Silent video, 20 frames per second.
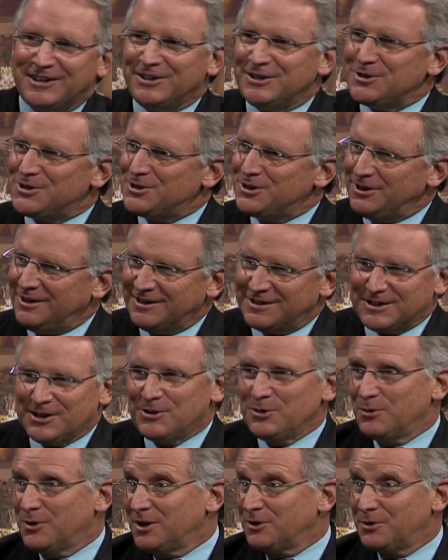in to see, because I
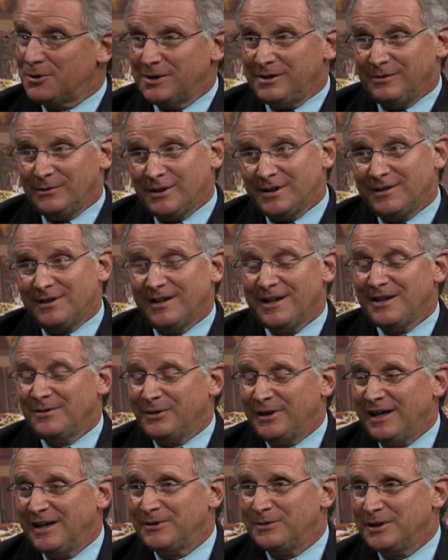know one client
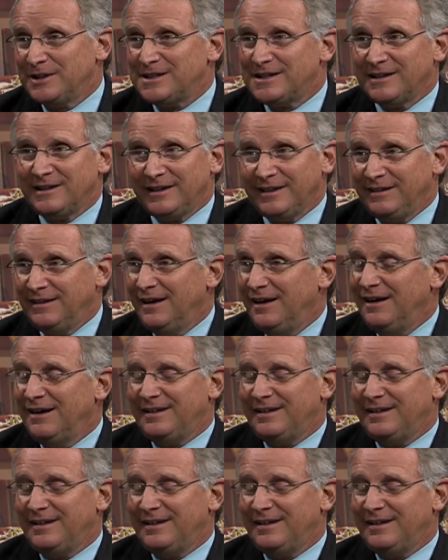we had recently,